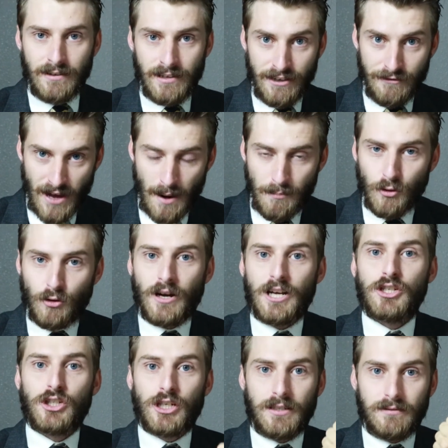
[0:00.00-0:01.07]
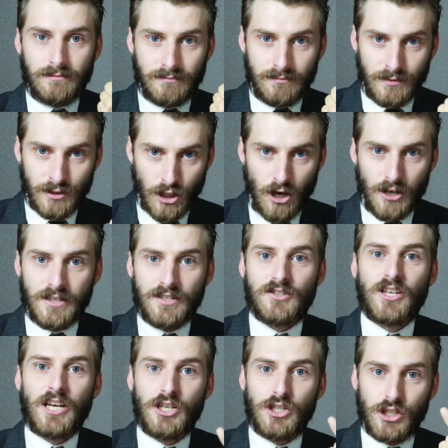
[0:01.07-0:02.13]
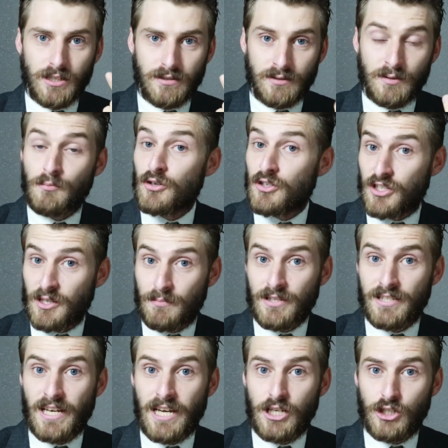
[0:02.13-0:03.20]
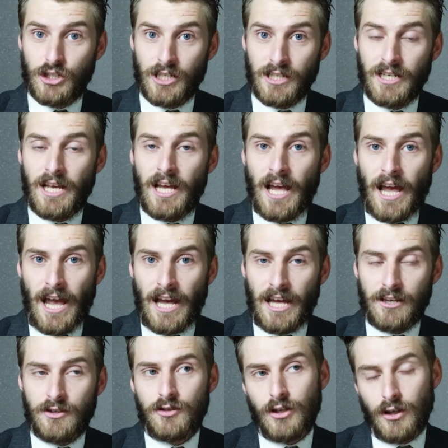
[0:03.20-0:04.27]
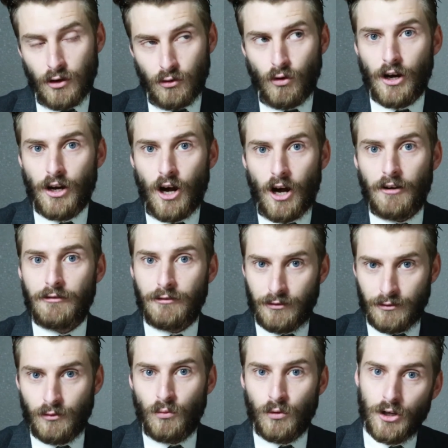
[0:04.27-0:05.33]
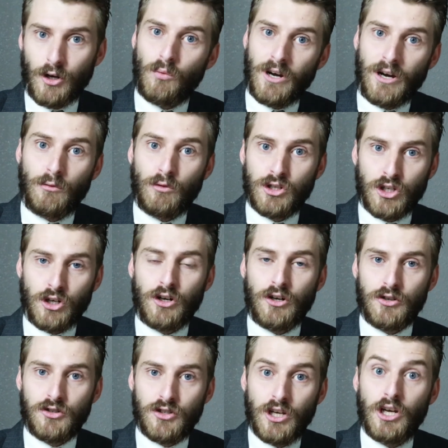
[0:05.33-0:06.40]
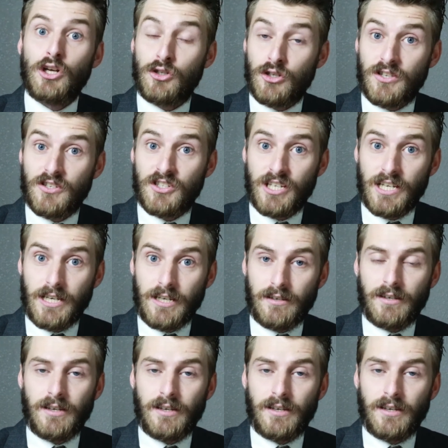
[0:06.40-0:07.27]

Evaporation, condensation, precipitation, and runoff, when it returns to the sea.